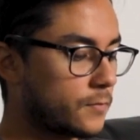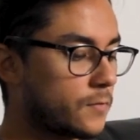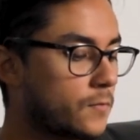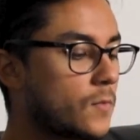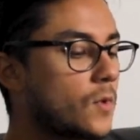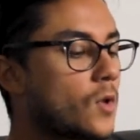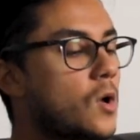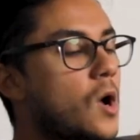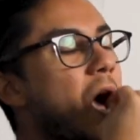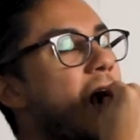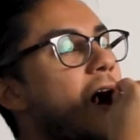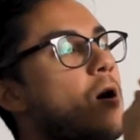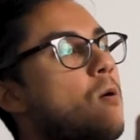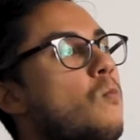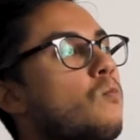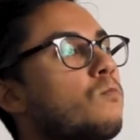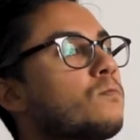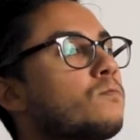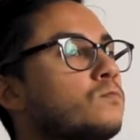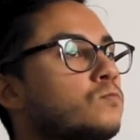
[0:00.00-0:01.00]
Any of
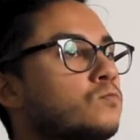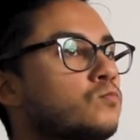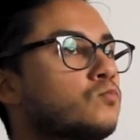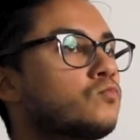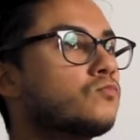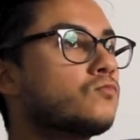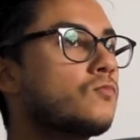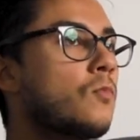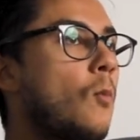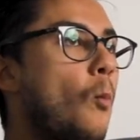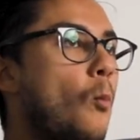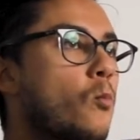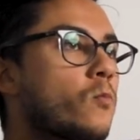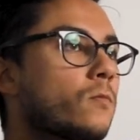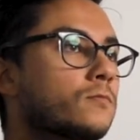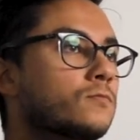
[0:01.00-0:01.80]
those things will just give